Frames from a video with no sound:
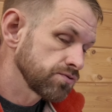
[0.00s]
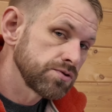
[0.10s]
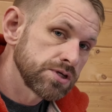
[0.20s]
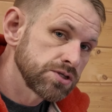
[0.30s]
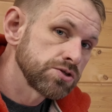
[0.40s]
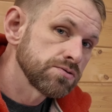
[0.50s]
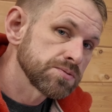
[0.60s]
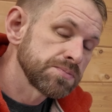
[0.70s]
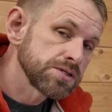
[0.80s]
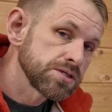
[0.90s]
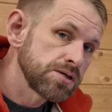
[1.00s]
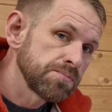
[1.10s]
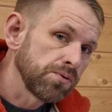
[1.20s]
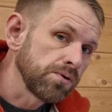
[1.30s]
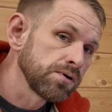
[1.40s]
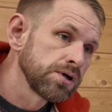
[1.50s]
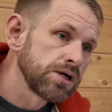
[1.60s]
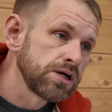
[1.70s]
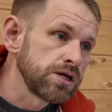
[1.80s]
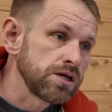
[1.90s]
through this USB C port.
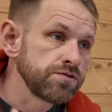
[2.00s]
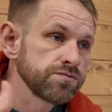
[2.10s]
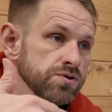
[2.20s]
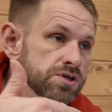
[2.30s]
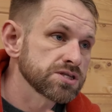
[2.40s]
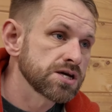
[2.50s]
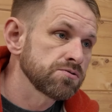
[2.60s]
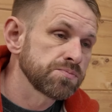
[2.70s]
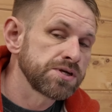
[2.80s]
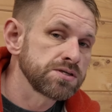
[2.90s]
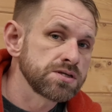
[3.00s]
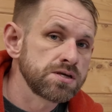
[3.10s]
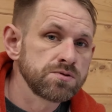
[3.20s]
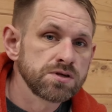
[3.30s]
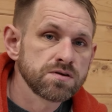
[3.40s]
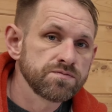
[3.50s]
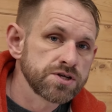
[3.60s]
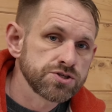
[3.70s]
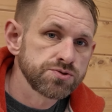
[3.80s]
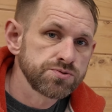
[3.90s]
If you've got a tower PC with a
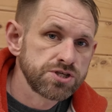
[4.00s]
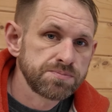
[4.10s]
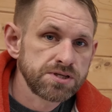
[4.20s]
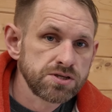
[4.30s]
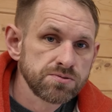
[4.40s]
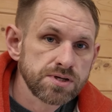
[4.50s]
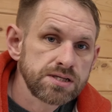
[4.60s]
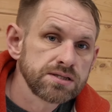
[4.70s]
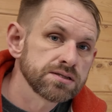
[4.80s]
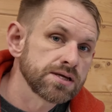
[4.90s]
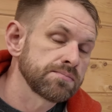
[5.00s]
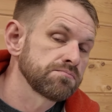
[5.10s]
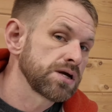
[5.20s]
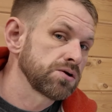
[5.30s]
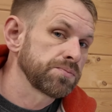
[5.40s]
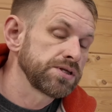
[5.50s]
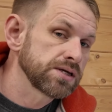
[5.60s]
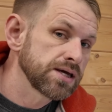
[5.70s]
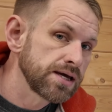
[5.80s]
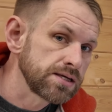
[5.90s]
conventional GPU in, that may not be the
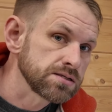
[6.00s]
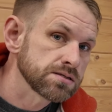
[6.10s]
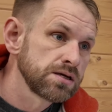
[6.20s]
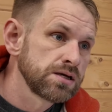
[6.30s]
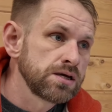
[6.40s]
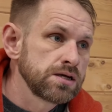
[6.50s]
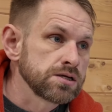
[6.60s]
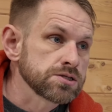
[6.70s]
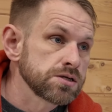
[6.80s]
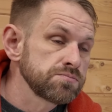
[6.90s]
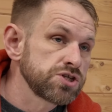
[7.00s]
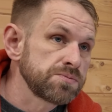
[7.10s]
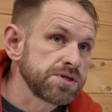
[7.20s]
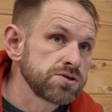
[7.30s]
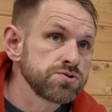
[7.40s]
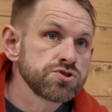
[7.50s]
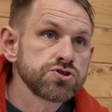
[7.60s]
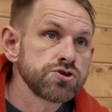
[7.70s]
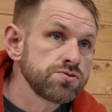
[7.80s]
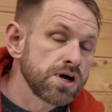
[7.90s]
case. Some GPUs
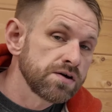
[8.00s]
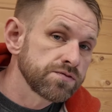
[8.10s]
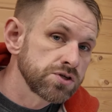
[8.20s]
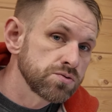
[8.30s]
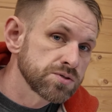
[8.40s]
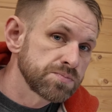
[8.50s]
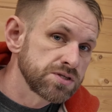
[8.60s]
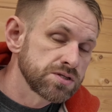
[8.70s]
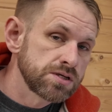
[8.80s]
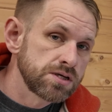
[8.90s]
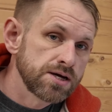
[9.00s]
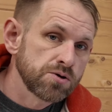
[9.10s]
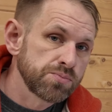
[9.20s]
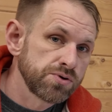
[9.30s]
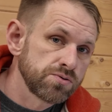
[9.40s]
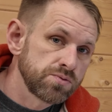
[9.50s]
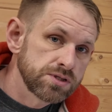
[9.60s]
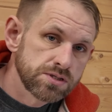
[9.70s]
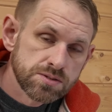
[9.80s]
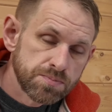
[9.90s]
do have a USB-C output
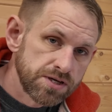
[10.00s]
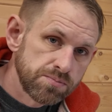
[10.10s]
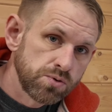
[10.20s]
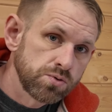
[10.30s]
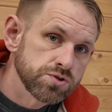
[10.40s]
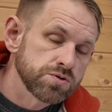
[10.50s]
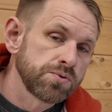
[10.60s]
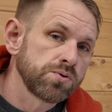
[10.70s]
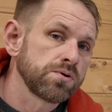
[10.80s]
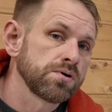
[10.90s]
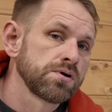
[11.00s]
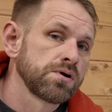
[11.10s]
with DisplayPort support